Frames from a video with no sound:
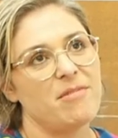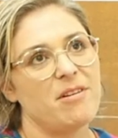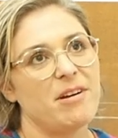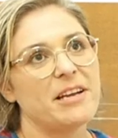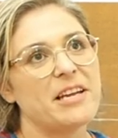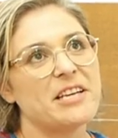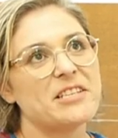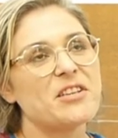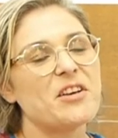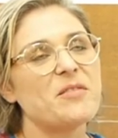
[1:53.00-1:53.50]
I
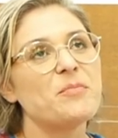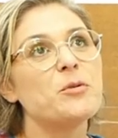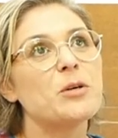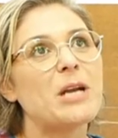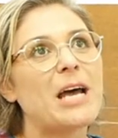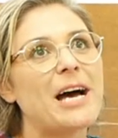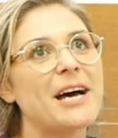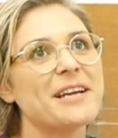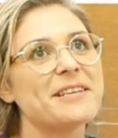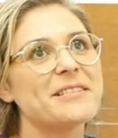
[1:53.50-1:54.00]
guess I
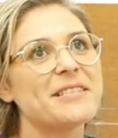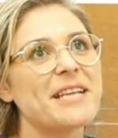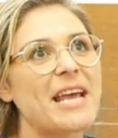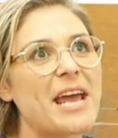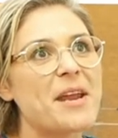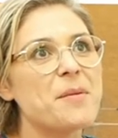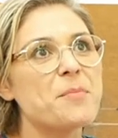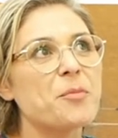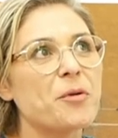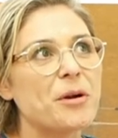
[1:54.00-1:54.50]
put artist
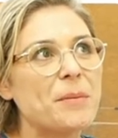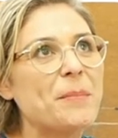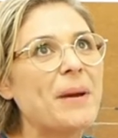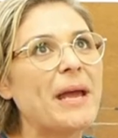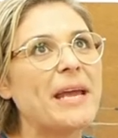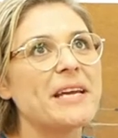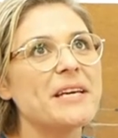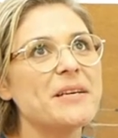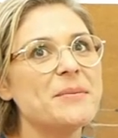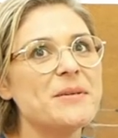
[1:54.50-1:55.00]
and
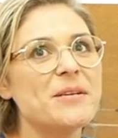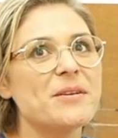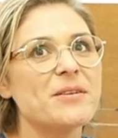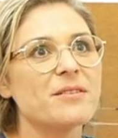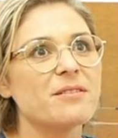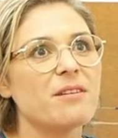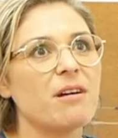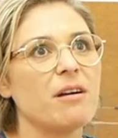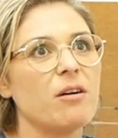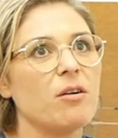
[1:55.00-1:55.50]
printmaker
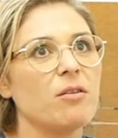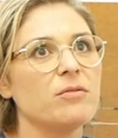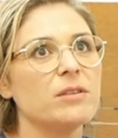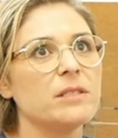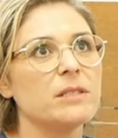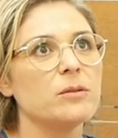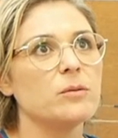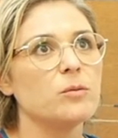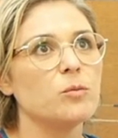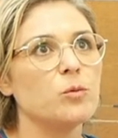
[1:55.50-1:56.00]
because I
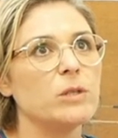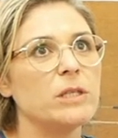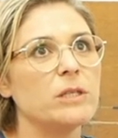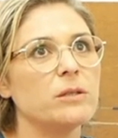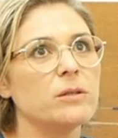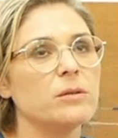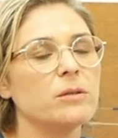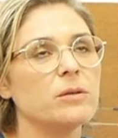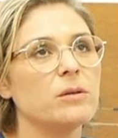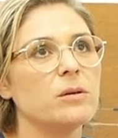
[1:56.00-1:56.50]
often
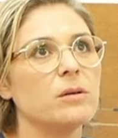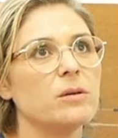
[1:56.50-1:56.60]
will